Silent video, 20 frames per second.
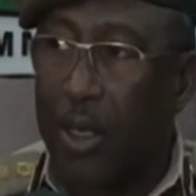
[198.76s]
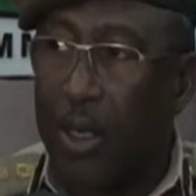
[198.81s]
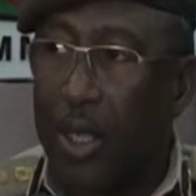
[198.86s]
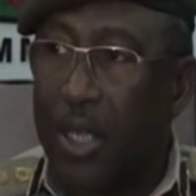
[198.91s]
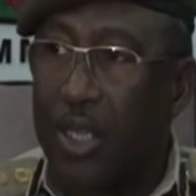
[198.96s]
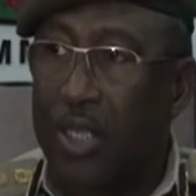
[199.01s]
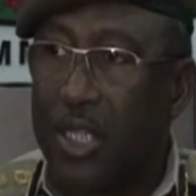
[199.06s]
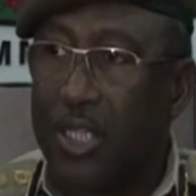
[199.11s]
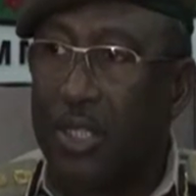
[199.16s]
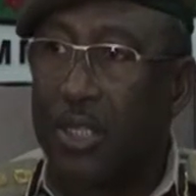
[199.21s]

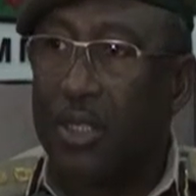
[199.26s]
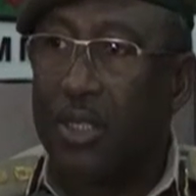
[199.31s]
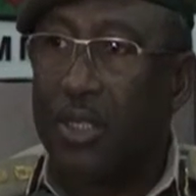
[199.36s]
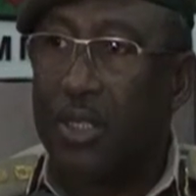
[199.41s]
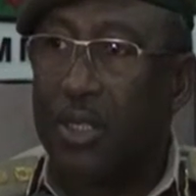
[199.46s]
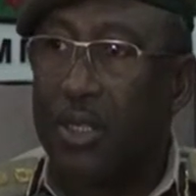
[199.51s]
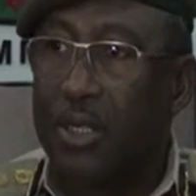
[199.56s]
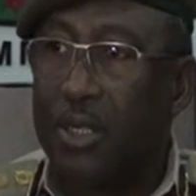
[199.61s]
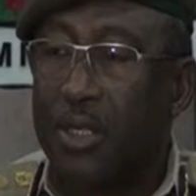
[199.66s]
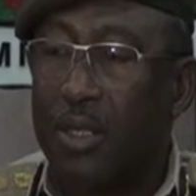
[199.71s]
It
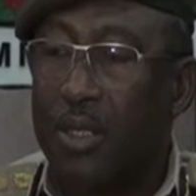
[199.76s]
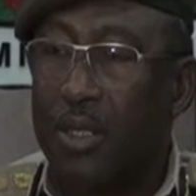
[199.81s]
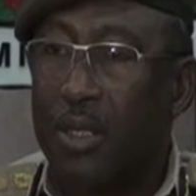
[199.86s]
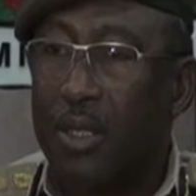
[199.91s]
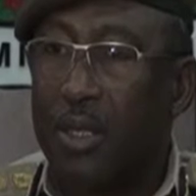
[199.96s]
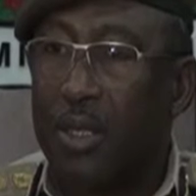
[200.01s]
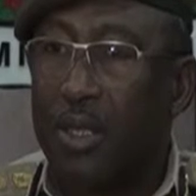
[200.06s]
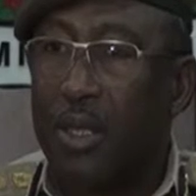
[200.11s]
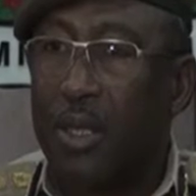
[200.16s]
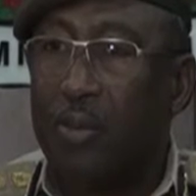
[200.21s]
is
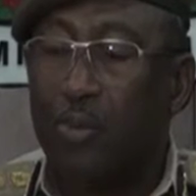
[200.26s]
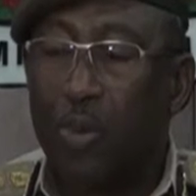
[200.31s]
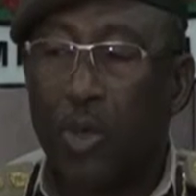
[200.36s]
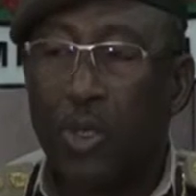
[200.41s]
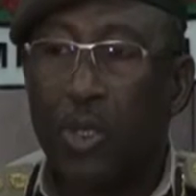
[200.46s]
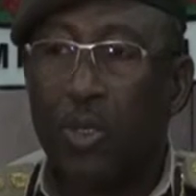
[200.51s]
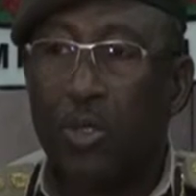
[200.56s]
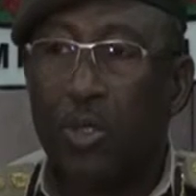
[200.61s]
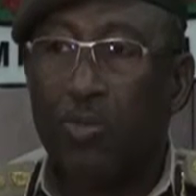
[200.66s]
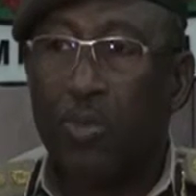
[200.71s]

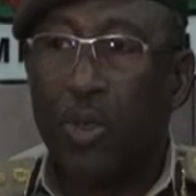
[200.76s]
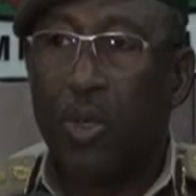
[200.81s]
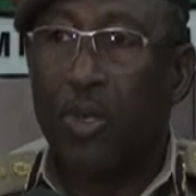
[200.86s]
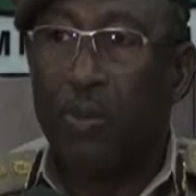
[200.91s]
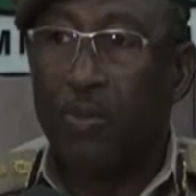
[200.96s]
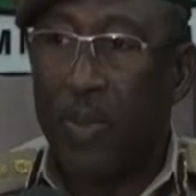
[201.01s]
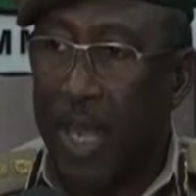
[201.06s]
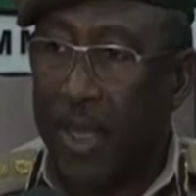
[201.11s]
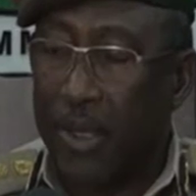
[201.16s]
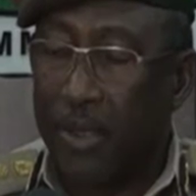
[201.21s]
important to build
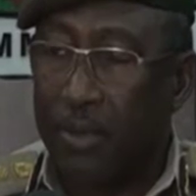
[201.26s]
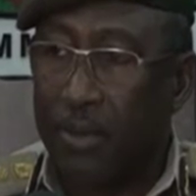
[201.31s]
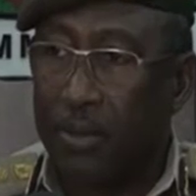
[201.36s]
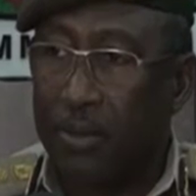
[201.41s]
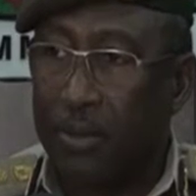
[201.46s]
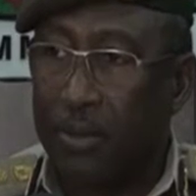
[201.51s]
men.